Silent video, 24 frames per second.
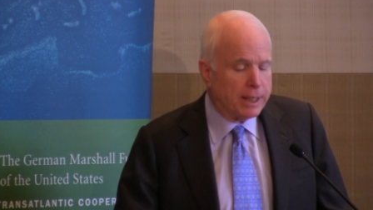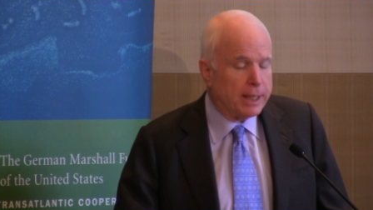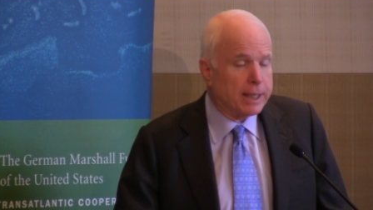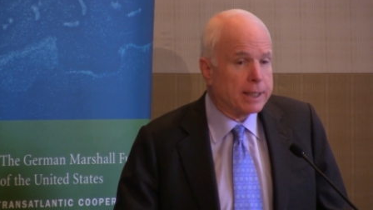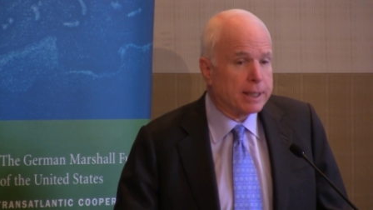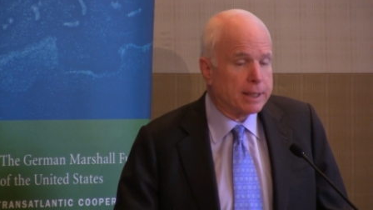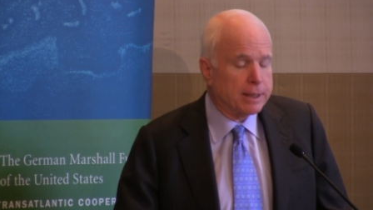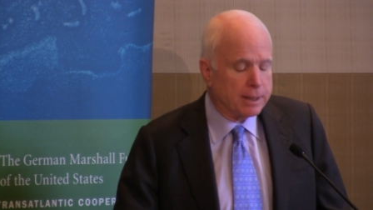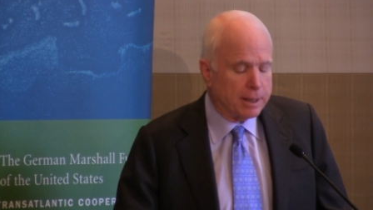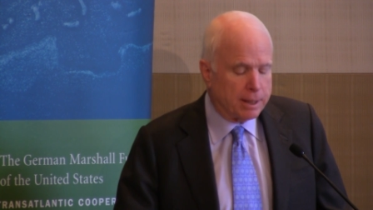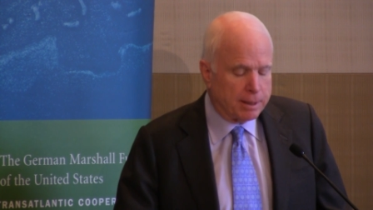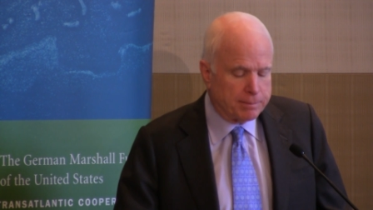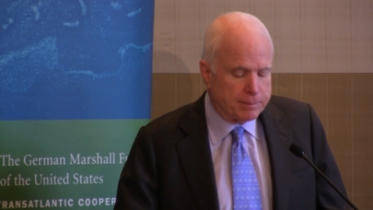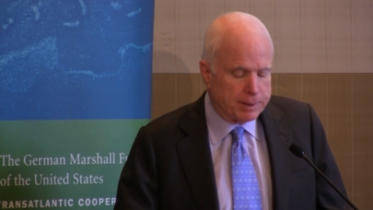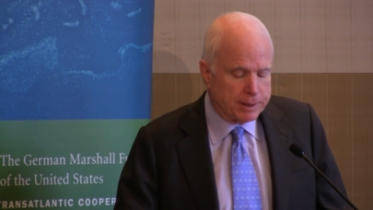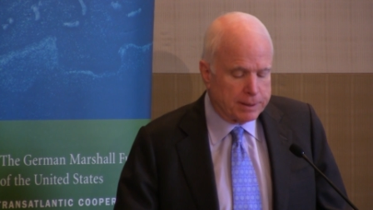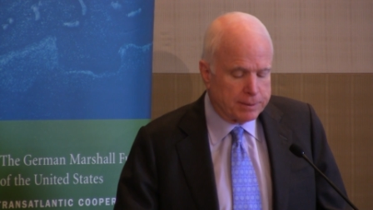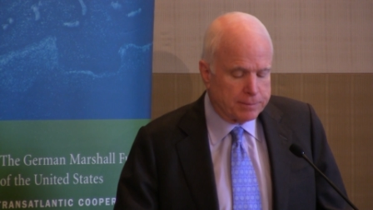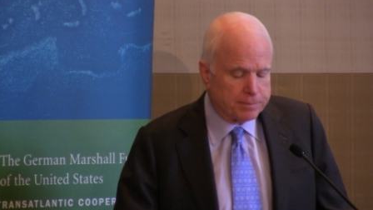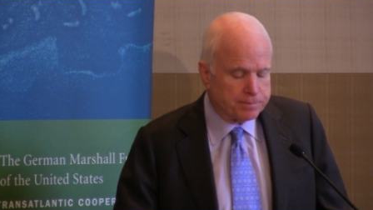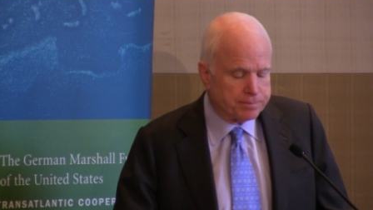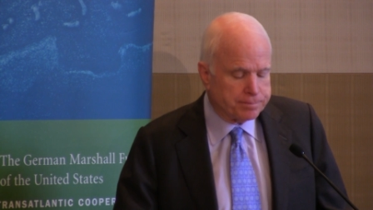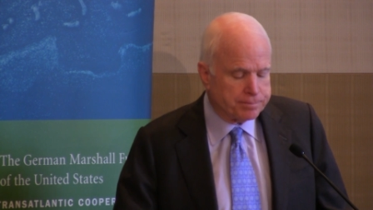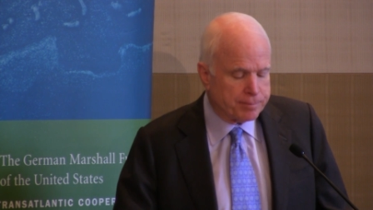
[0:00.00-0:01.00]

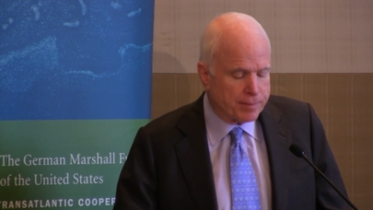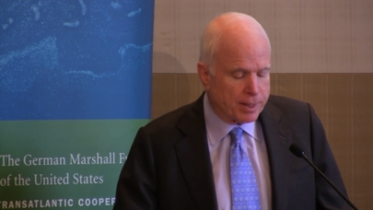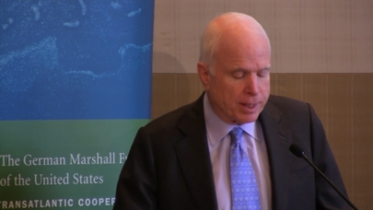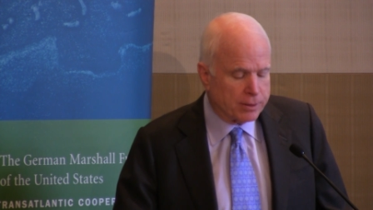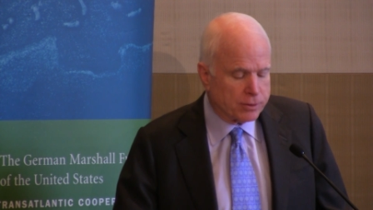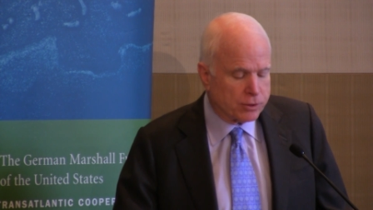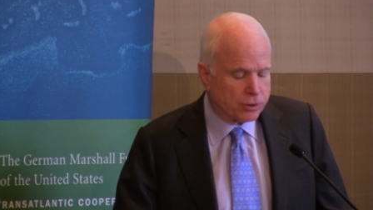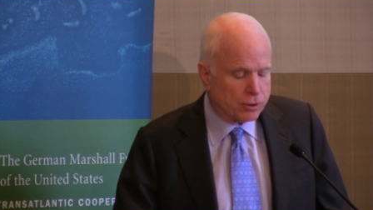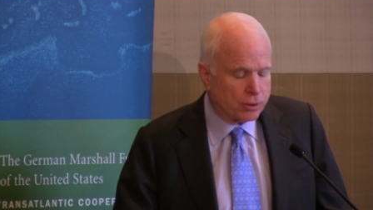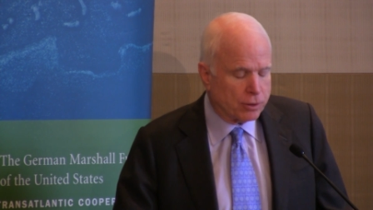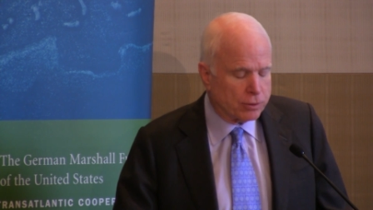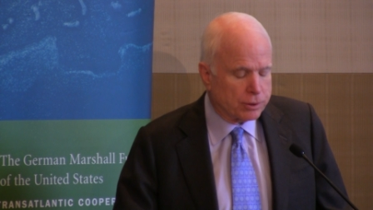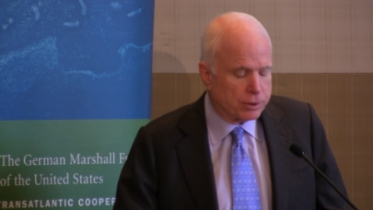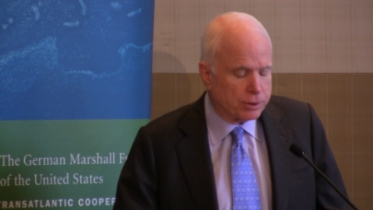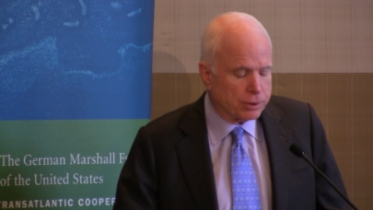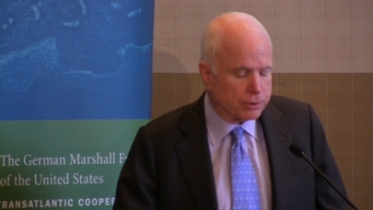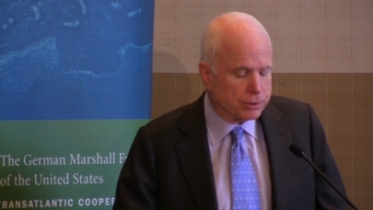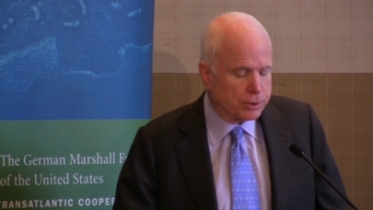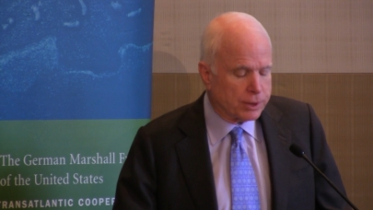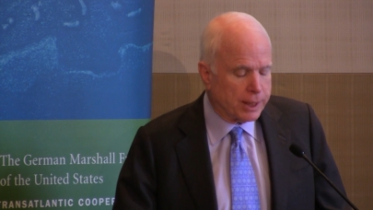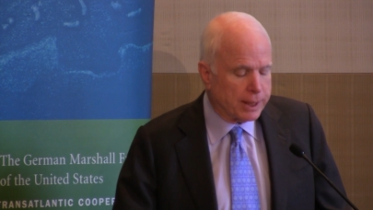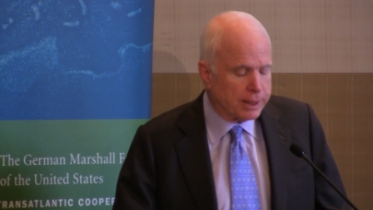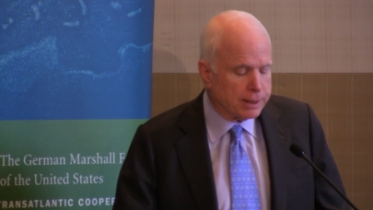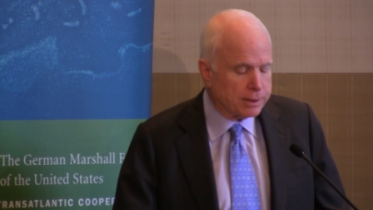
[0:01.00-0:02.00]
economic, and
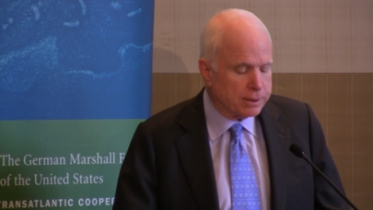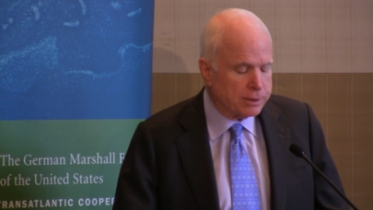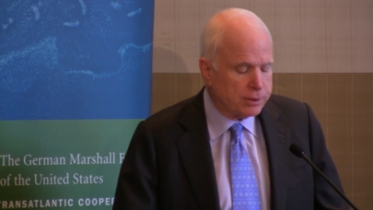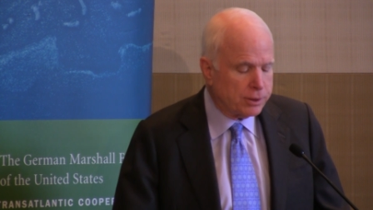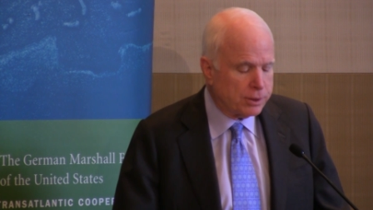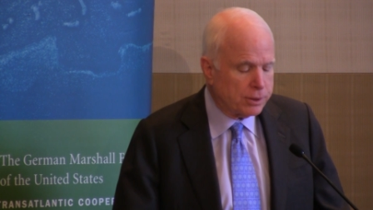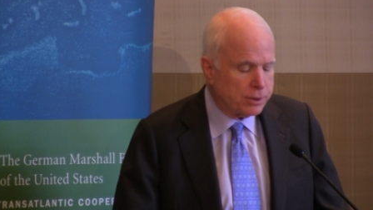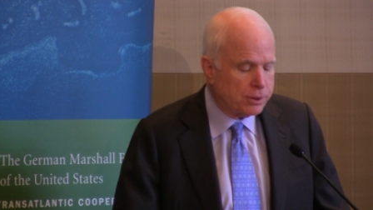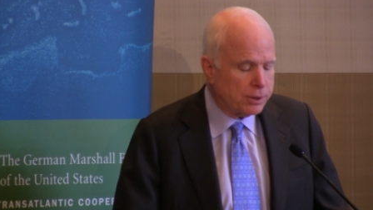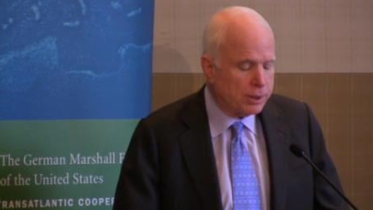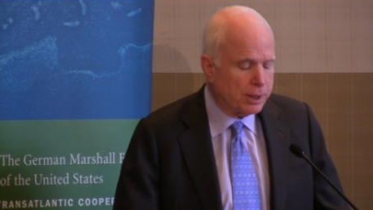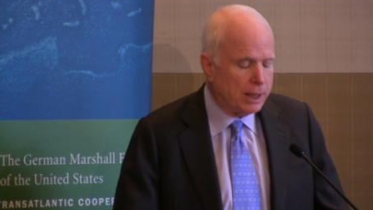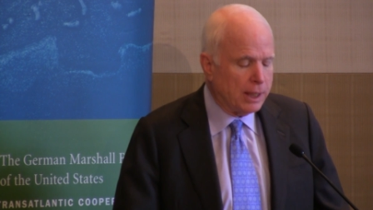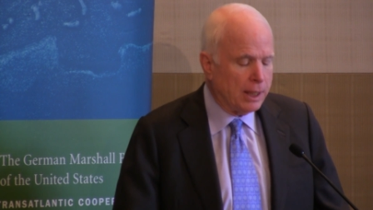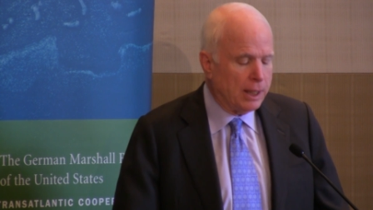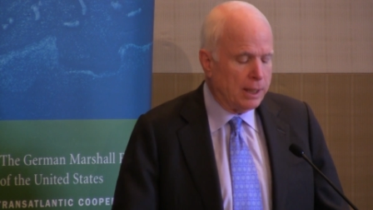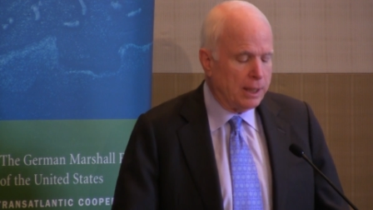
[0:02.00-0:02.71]
social challenges,